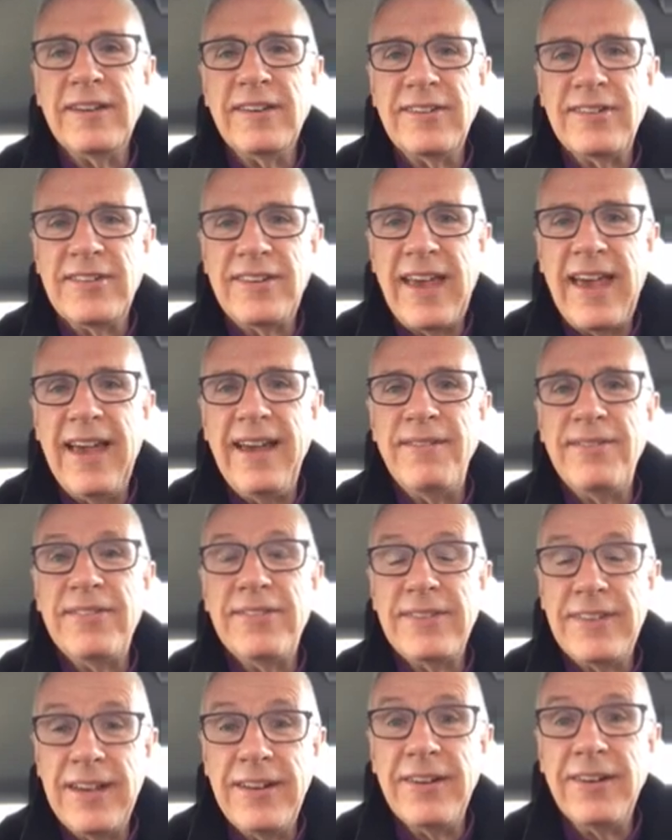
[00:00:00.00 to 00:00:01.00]
to save
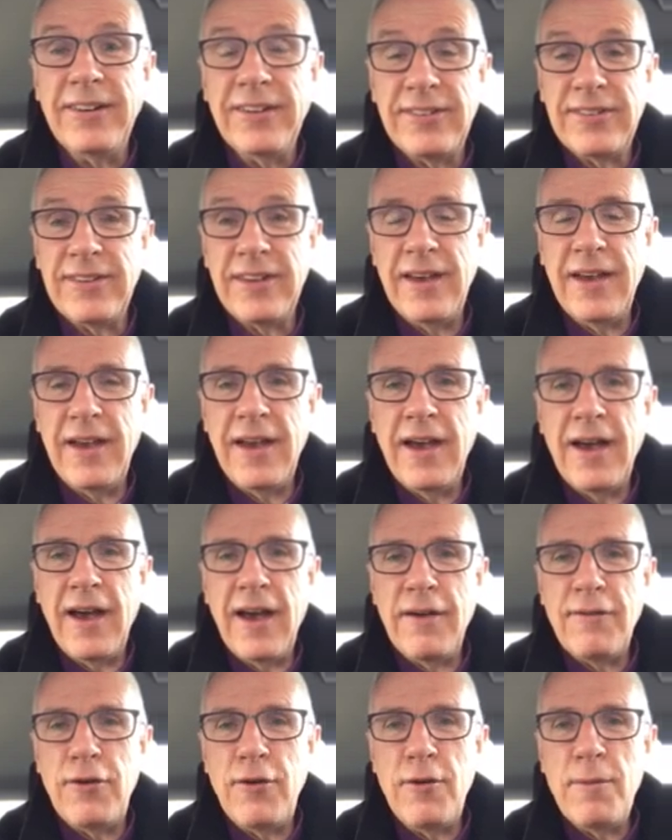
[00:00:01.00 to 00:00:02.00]
sinners,
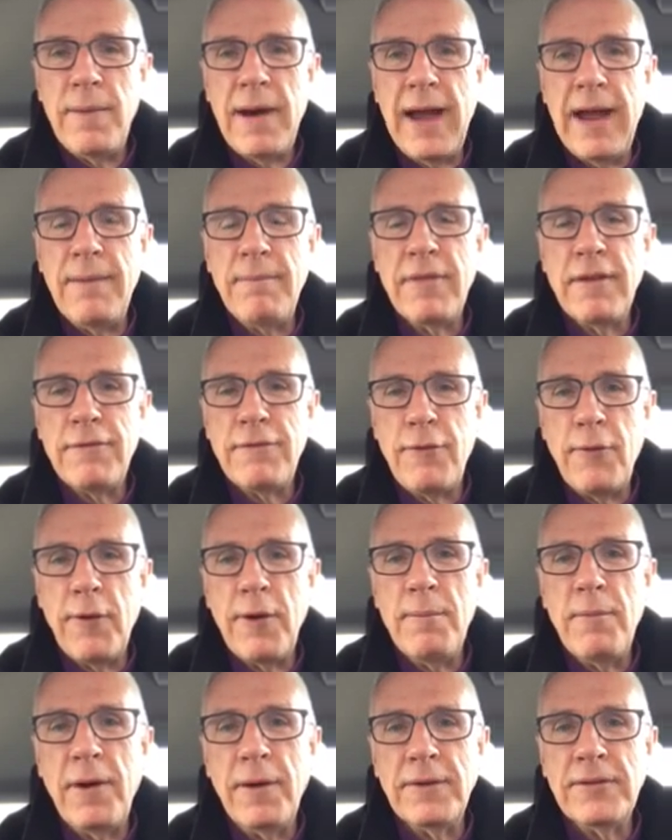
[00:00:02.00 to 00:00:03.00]
of whom I am the
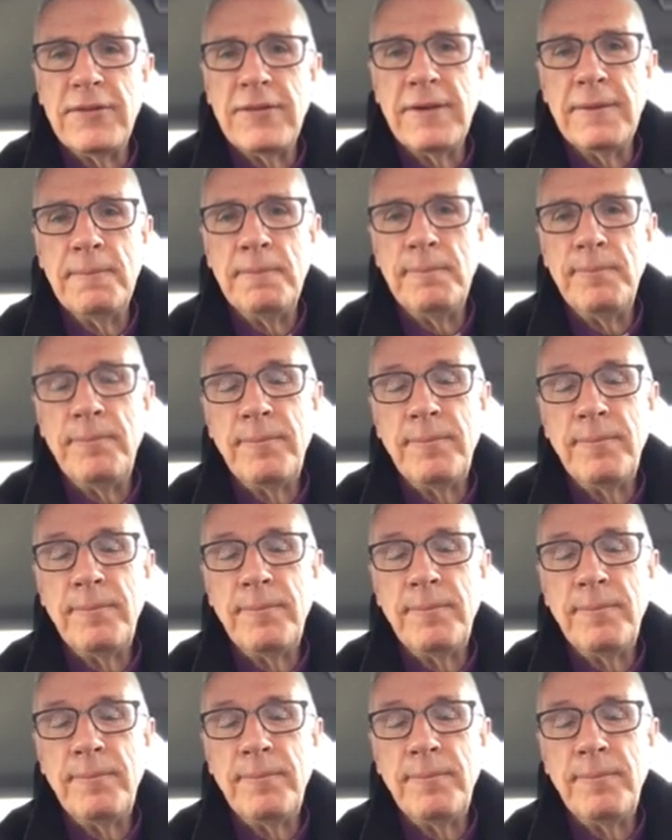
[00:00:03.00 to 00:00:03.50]
foremost."